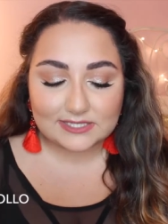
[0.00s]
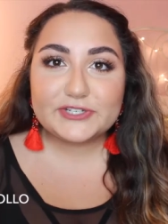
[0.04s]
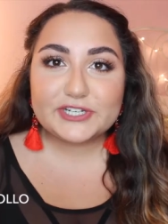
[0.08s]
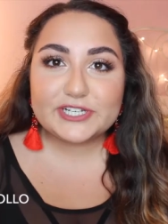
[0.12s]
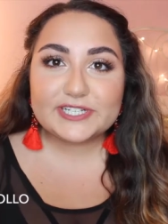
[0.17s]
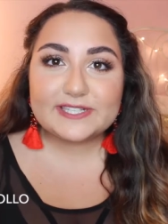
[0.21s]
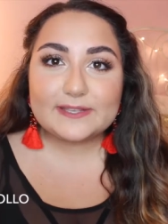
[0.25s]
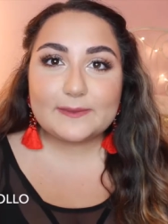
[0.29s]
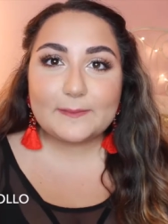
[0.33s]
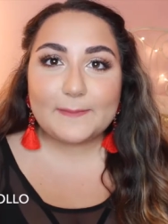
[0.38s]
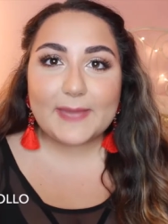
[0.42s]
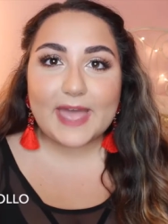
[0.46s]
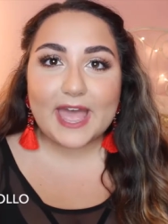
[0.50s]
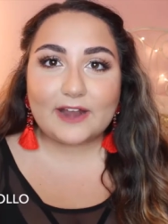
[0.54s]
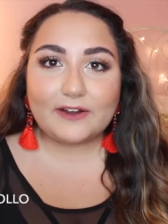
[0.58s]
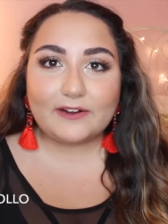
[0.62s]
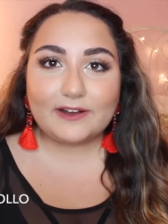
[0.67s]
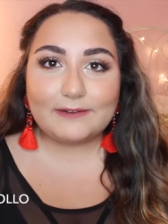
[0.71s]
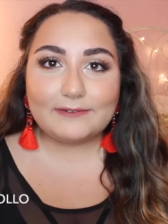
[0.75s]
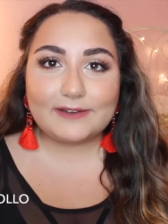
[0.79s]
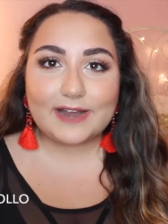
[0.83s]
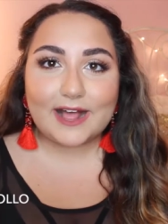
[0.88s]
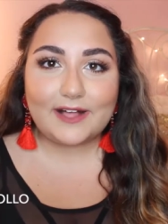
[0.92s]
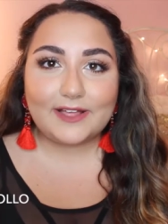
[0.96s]
But just some
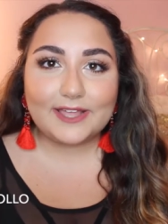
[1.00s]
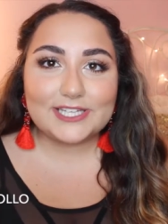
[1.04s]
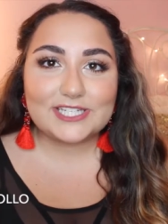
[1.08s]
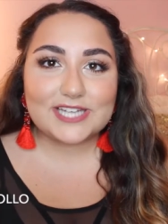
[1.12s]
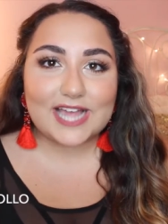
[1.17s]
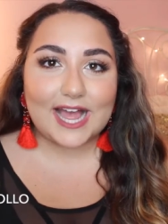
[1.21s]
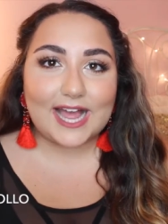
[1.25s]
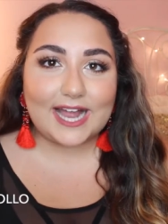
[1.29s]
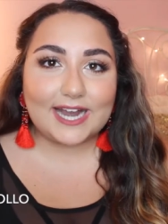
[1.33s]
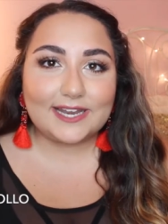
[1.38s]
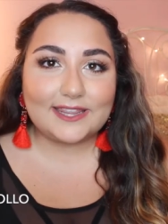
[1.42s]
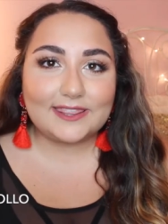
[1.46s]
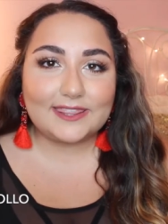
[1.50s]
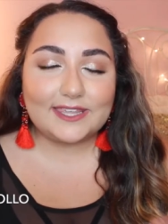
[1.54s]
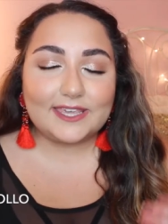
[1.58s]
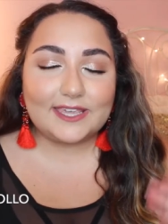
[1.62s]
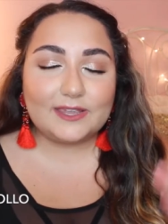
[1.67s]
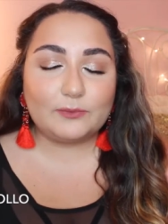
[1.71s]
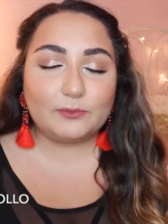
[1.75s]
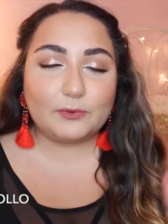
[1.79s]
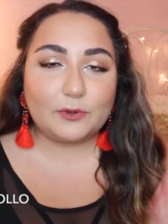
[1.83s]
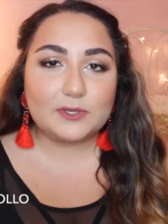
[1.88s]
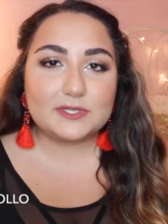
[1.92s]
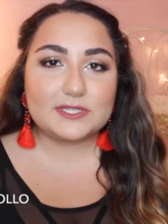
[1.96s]
background knowledge on
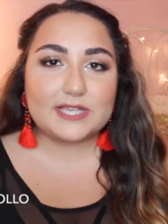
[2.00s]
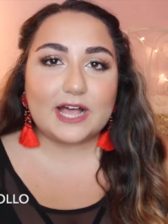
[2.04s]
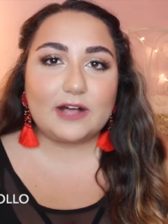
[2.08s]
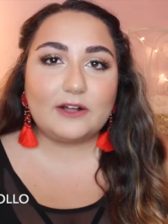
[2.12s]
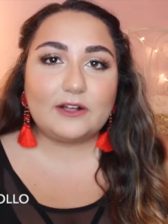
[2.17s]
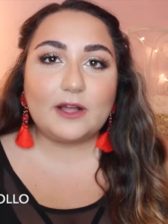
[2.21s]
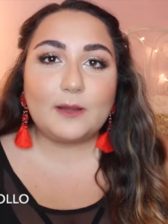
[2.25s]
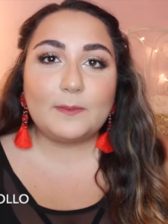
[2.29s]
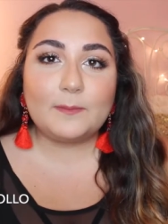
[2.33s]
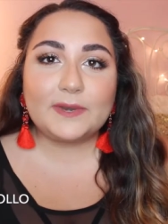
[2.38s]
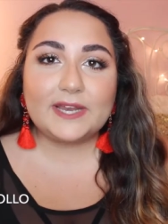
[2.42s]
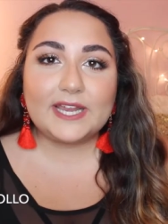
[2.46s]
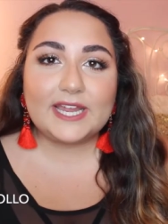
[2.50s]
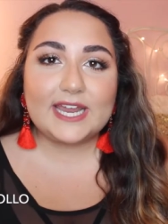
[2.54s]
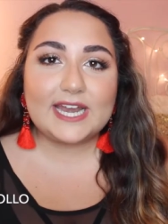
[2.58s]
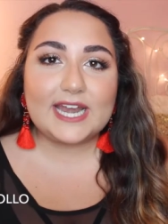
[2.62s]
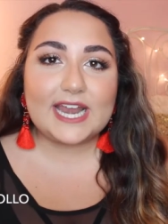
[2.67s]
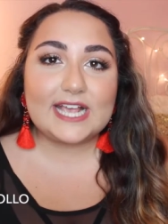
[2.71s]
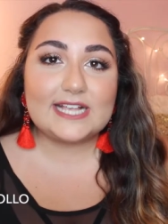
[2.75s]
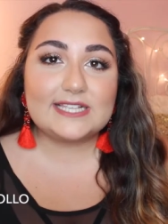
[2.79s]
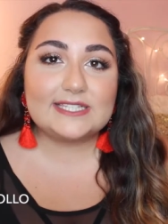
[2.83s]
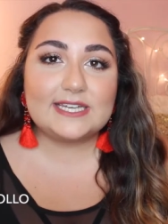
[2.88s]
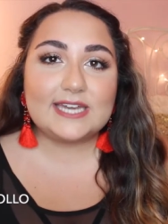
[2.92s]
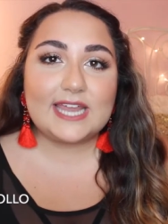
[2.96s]
the Rosegal company.
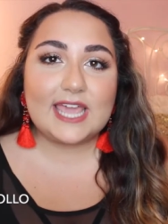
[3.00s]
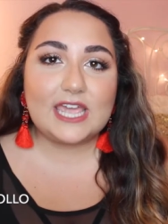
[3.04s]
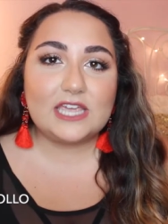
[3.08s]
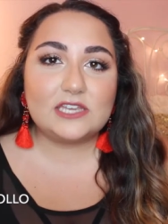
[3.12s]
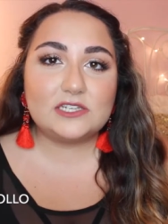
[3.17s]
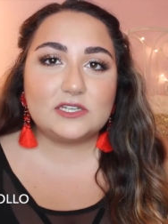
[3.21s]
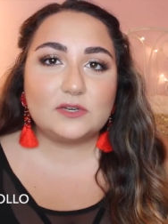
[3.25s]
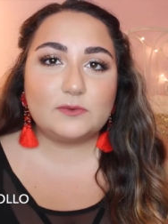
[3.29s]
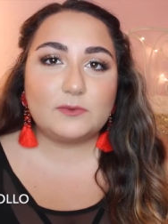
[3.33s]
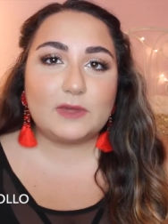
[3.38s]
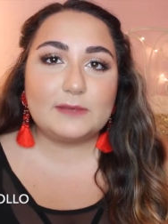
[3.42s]
It is an Asian